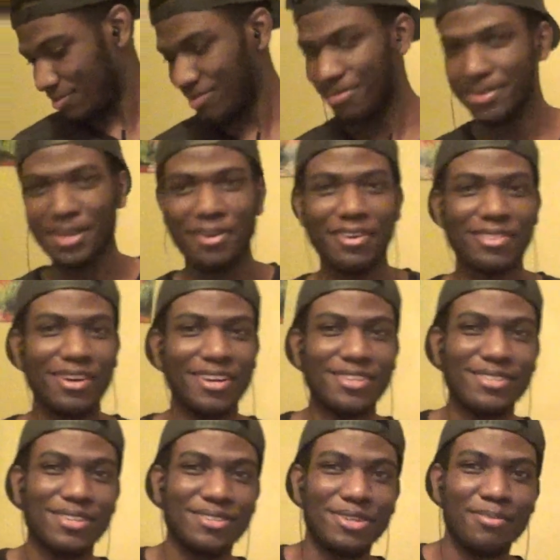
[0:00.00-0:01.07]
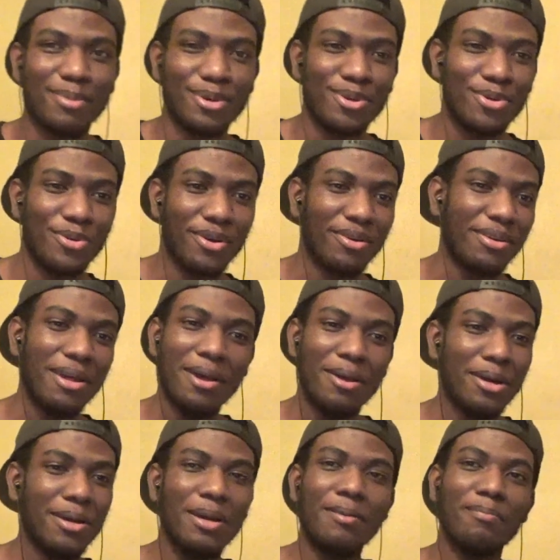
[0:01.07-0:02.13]
Sorry, I thought I saw something on the ground.
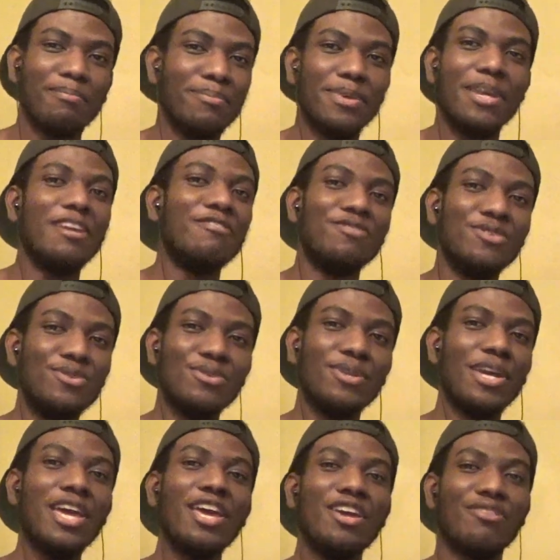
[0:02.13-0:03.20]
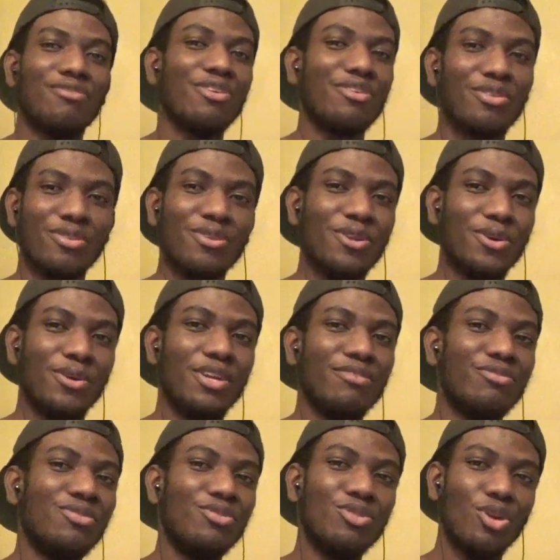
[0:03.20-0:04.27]
If you if you're
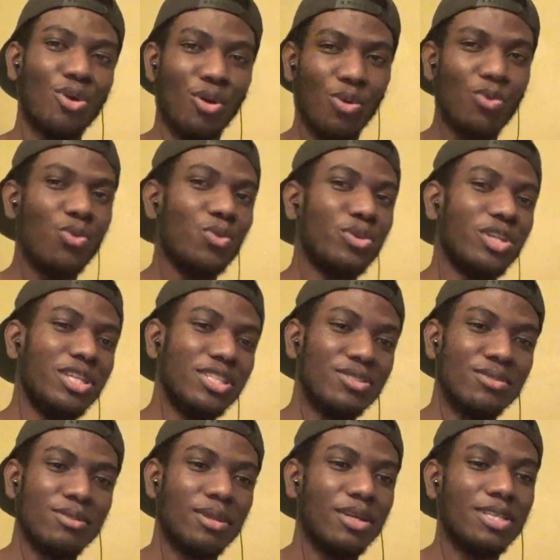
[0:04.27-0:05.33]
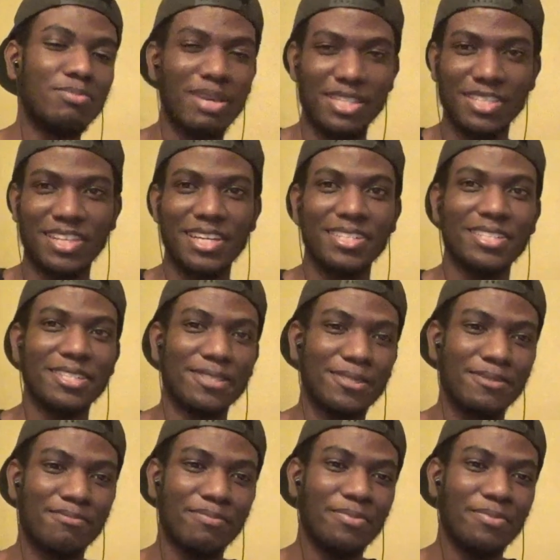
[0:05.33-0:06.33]
if you know who these it's basically like this.